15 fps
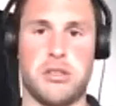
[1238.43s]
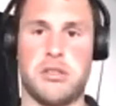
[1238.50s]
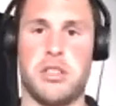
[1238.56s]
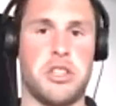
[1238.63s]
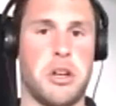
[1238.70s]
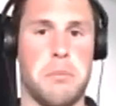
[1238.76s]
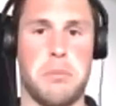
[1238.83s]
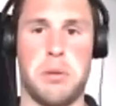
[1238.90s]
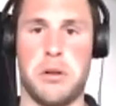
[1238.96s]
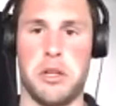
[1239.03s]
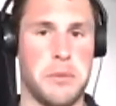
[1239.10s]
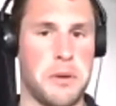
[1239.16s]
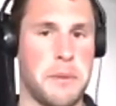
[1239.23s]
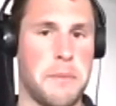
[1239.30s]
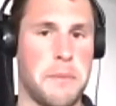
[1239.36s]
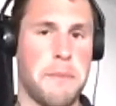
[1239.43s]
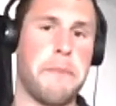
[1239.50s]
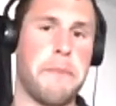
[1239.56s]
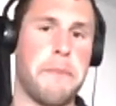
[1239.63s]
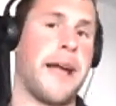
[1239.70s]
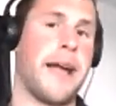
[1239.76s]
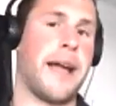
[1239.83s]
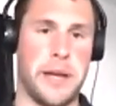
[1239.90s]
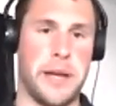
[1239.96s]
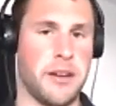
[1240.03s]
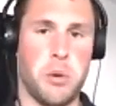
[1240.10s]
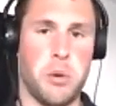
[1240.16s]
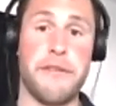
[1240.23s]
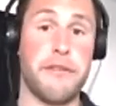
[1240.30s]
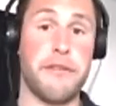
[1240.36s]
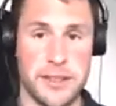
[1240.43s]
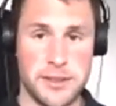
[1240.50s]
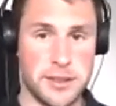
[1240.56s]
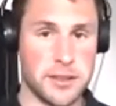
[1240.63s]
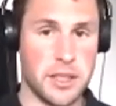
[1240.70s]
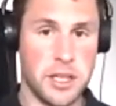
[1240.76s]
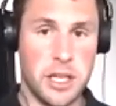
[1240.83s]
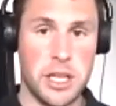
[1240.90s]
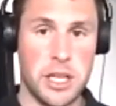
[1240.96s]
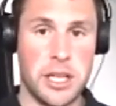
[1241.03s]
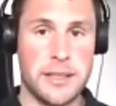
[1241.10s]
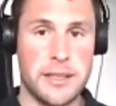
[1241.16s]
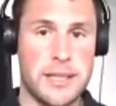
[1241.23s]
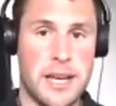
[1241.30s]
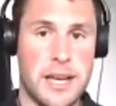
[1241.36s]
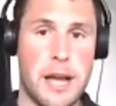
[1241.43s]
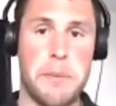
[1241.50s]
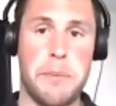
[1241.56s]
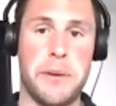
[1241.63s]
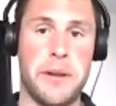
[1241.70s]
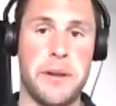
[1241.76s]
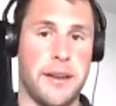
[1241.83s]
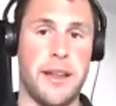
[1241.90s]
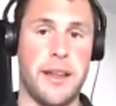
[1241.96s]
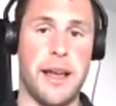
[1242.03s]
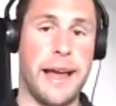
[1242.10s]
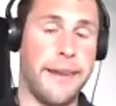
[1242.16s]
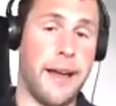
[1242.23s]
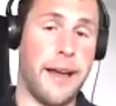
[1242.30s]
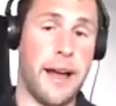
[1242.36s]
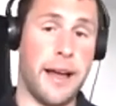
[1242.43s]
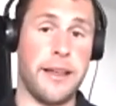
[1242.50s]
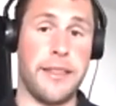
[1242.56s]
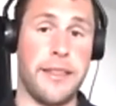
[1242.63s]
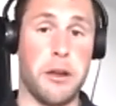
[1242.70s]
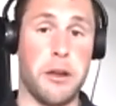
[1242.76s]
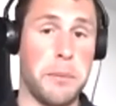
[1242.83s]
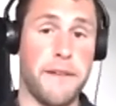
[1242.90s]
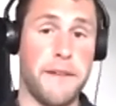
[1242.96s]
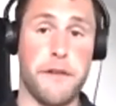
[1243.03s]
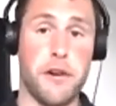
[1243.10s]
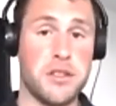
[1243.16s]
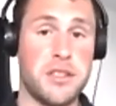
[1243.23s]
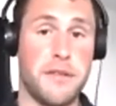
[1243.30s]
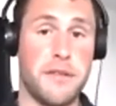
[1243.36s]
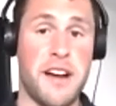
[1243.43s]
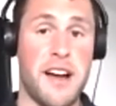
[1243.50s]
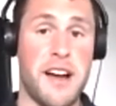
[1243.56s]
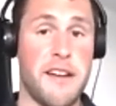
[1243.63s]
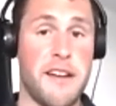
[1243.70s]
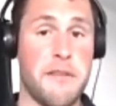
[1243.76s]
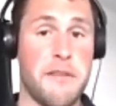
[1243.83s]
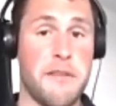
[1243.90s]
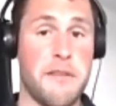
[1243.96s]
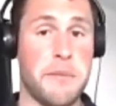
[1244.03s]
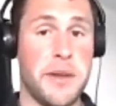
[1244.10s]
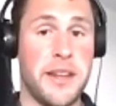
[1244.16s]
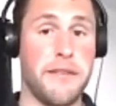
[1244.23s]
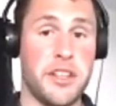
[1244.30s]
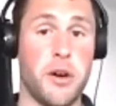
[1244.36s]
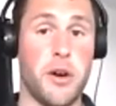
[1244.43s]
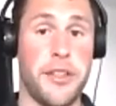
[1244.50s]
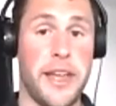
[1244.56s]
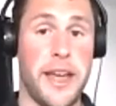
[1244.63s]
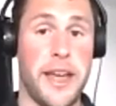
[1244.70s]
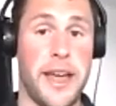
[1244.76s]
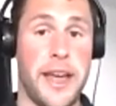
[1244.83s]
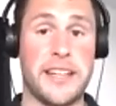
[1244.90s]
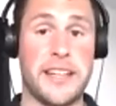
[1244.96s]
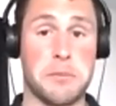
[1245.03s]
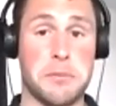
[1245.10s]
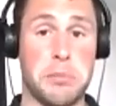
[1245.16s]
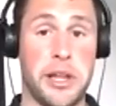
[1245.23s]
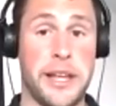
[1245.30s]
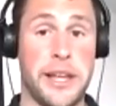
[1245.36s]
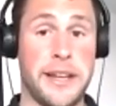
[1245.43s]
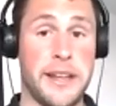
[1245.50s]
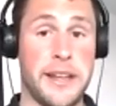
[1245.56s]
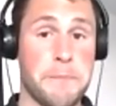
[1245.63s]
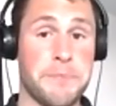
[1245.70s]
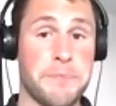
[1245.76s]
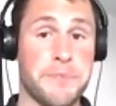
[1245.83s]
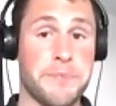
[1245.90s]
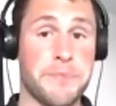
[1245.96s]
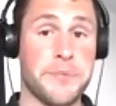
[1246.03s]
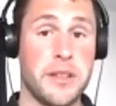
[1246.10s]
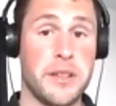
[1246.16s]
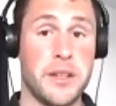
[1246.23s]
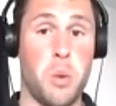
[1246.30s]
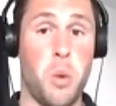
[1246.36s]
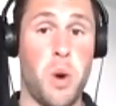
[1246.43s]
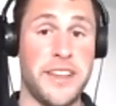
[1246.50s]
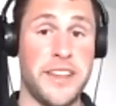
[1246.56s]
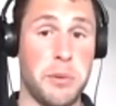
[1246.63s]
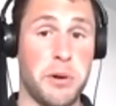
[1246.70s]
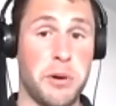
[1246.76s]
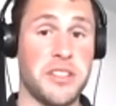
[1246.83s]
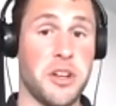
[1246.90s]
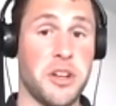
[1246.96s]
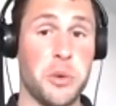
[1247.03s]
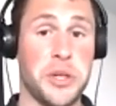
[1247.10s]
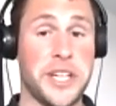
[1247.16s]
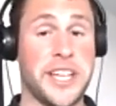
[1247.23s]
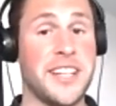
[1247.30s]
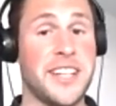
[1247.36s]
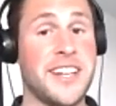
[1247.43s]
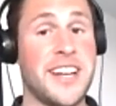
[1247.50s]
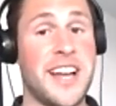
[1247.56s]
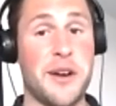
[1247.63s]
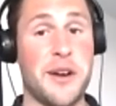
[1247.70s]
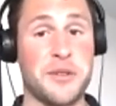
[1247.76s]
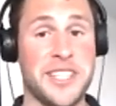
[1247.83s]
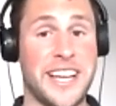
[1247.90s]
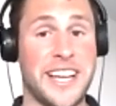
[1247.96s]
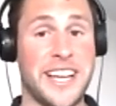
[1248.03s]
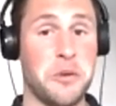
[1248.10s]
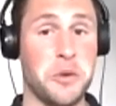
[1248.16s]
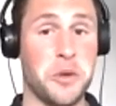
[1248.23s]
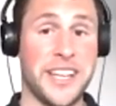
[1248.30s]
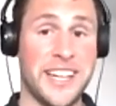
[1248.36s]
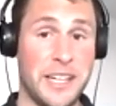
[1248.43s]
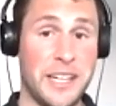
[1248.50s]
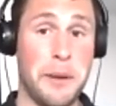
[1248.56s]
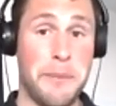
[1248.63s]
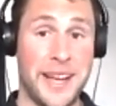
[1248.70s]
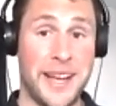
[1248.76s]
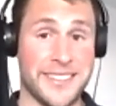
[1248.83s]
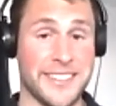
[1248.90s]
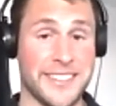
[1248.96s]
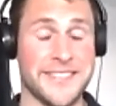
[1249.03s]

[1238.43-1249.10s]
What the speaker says: John Bergman back pain, or whatever it is. Type it in, and there'll be a 45-minute video on there explaining why your body's not working and how to get it working a little bit better.